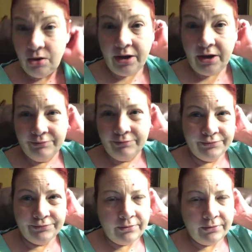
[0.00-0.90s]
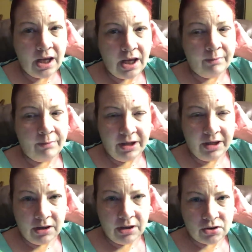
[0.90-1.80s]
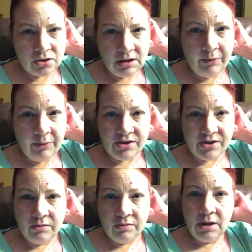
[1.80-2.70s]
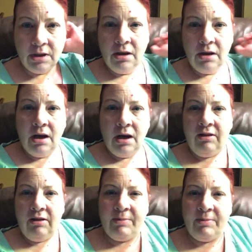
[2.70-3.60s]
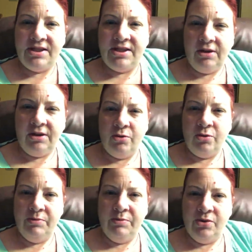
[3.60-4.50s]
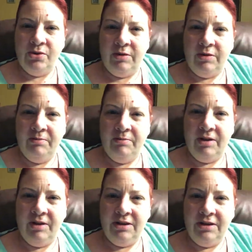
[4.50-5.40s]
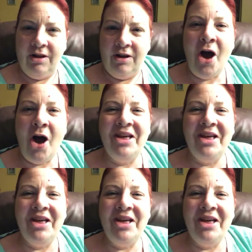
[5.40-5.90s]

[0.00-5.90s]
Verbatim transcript: item. Yeah, pretty much. I would assume. I like my cereal to absorb milk a little. Oh,